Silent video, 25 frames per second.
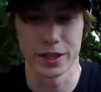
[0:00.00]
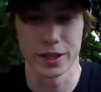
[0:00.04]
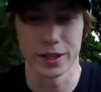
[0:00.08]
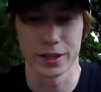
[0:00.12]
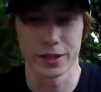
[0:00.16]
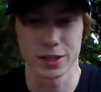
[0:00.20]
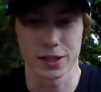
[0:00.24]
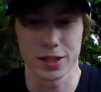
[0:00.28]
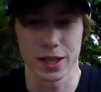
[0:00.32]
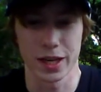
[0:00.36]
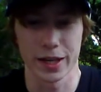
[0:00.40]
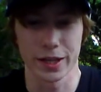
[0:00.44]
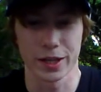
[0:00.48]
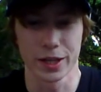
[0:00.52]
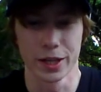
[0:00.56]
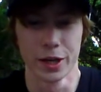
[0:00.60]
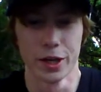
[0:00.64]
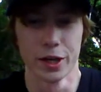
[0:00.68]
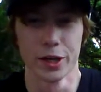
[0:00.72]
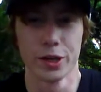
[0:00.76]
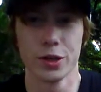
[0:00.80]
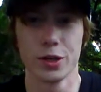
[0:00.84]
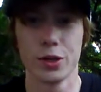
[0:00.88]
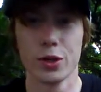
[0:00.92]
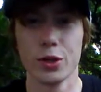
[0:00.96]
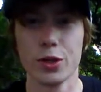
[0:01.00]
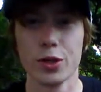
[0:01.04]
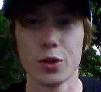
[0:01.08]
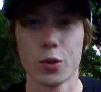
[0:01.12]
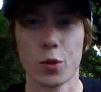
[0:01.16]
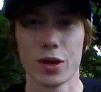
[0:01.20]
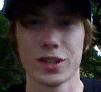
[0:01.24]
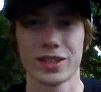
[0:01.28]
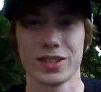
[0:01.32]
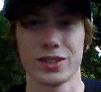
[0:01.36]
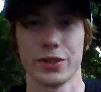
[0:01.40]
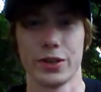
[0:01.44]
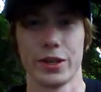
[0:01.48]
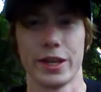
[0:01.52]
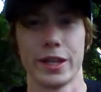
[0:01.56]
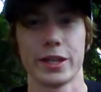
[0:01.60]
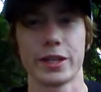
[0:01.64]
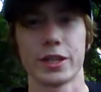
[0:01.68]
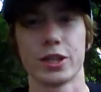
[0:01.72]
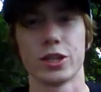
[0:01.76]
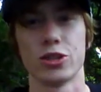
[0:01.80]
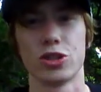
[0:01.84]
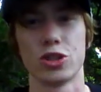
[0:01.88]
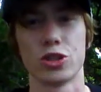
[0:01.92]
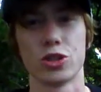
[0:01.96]
And is like, do you want to hear
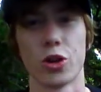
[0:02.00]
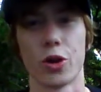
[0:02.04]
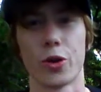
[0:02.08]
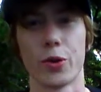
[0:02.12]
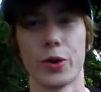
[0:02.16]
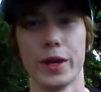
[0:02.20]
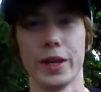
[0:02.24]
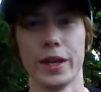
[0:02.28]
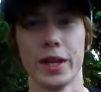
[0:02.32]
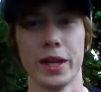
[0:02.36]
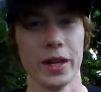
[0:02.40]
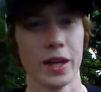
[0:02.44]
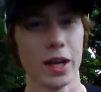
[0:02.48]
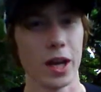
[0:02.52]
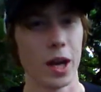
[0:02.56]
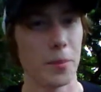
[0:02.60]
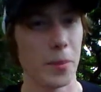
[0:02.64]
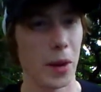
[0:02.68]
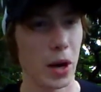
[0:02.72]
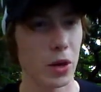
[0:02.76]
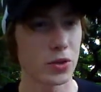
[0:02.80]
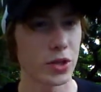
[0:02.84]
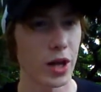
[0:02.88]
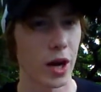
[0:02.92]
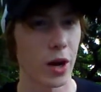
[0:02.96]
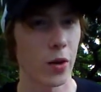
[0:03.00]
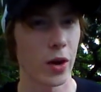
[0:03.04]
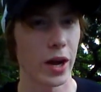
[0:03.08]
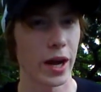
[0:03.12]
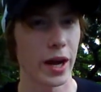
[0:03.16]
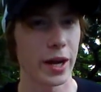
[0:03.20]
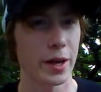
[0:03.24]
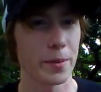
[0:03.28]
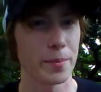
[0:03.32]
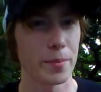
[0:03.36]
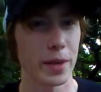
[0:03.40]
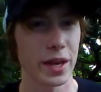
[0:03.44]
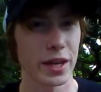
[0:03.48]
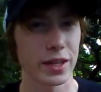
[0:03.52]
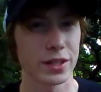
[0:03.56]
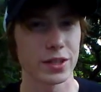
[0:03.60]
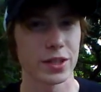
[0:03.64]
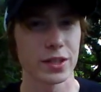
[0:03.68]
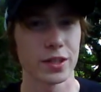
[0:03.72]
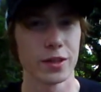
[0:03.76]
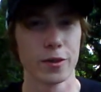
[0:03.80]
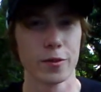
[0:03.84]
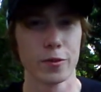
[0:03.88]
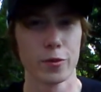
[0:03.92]
the story about how I met